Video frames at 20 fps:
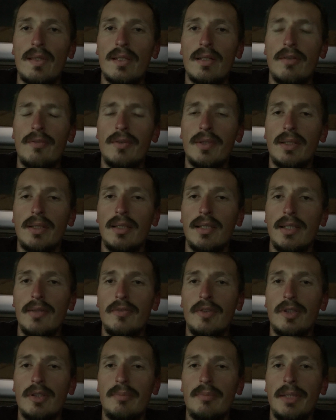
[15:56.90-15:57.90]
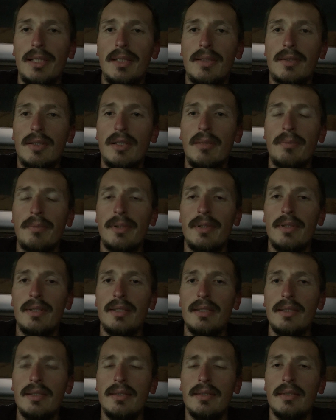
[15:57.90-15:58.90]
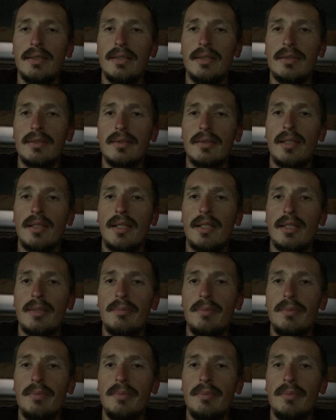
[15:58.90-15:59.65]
Obviously, if you're a bigger company, it's not as